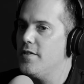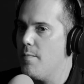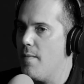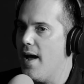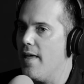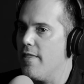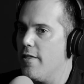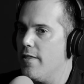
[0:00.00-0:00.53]
to
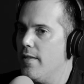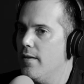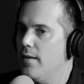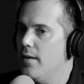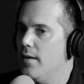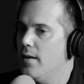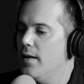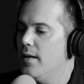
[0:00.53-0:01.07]
math.
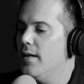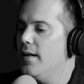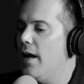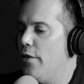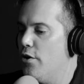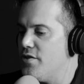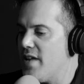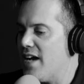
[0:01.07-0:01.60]

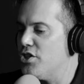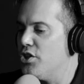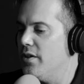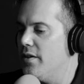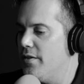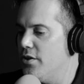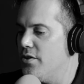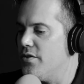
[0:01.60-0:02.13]
And
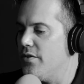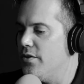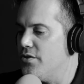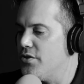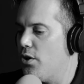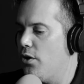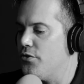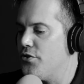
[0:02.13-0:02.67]

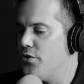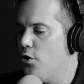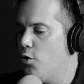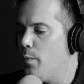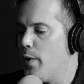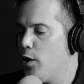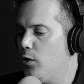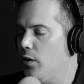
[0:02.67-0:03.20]
there's
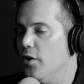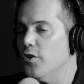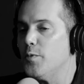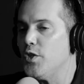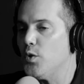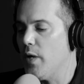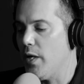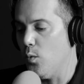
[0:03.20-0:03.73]
also
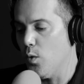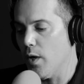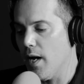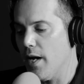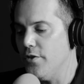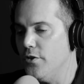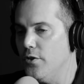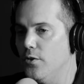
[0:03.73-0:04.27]
parallels between
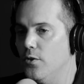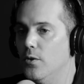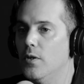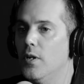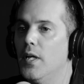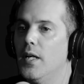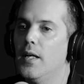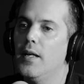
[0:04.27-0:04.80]
what I
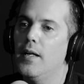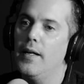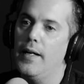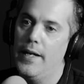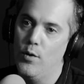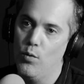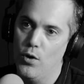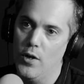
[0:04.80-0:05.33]
do
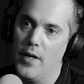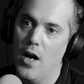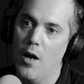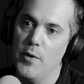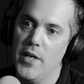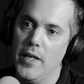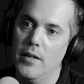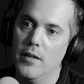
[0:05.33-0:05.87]
and
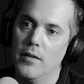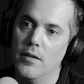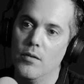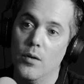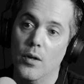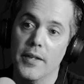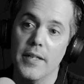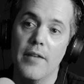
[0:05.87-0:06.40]
origami.
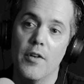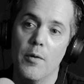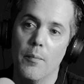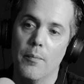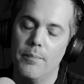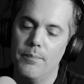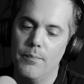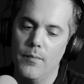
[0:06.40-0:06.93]
Like
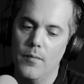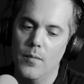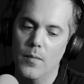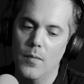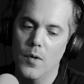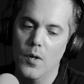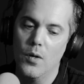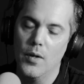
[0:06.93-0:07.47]
even
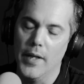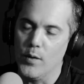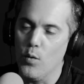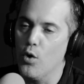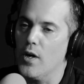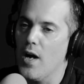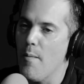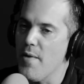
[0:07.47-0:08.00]

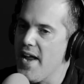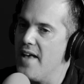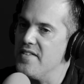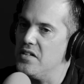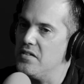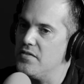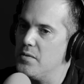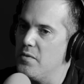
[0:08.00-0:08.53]
like origami
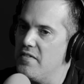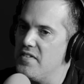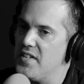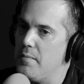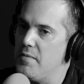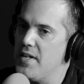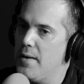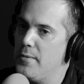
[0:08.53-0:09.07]
has some of the
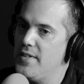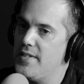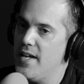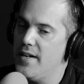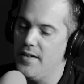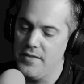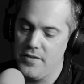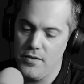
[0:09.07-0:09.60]
same
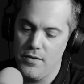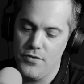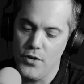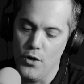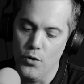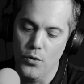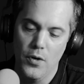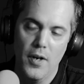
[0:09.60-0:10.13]
tenets.
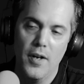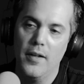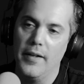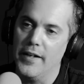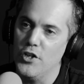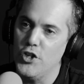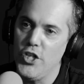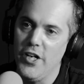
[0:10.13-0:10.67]
So
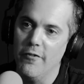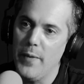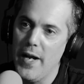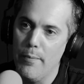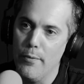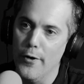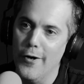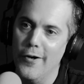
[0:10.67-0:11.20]
like a sheet of
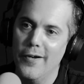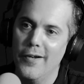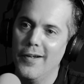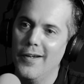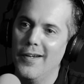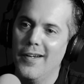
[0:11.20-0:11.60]
paper,